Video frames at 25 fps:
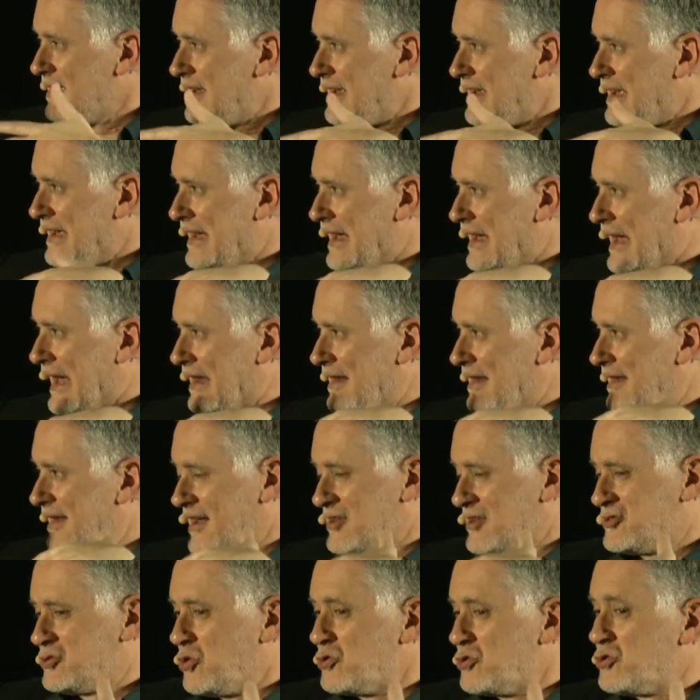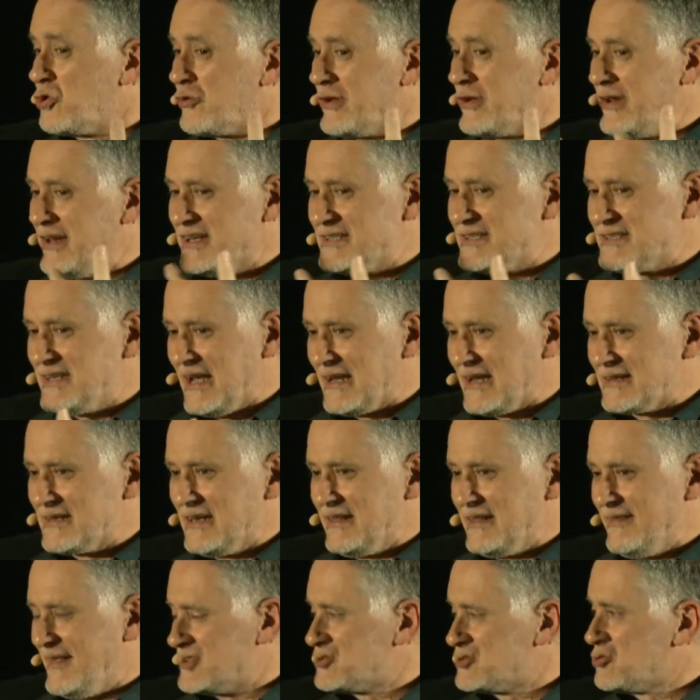And in fact, you
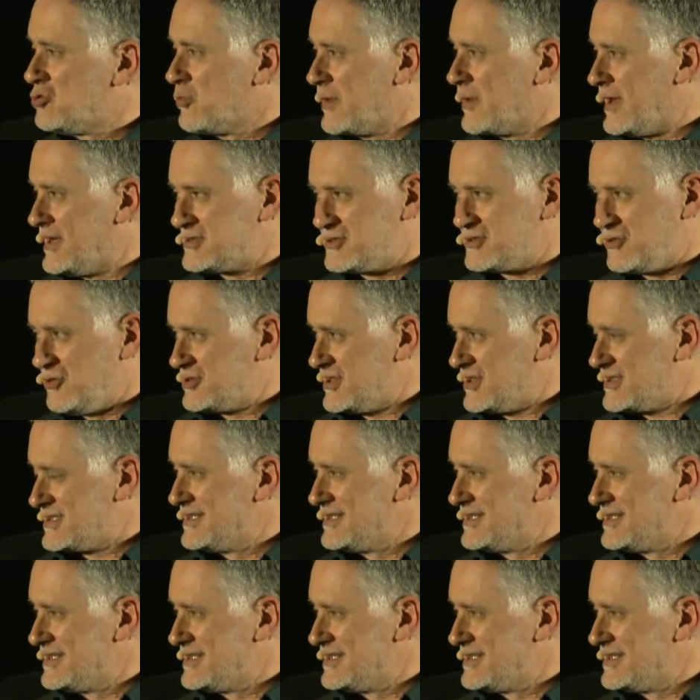acknowledge someone who